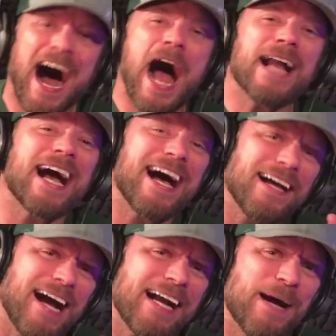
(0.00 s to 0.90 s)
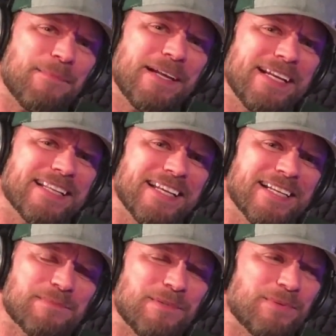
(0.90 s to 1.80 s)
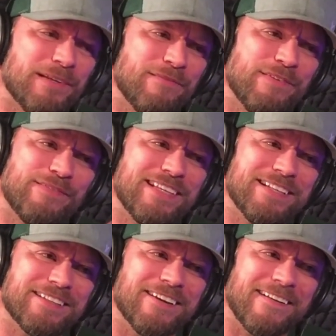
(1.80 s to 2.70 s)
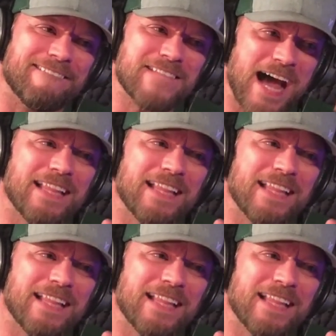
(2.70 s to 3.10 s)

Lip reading: I got money that it's between 15 and 30.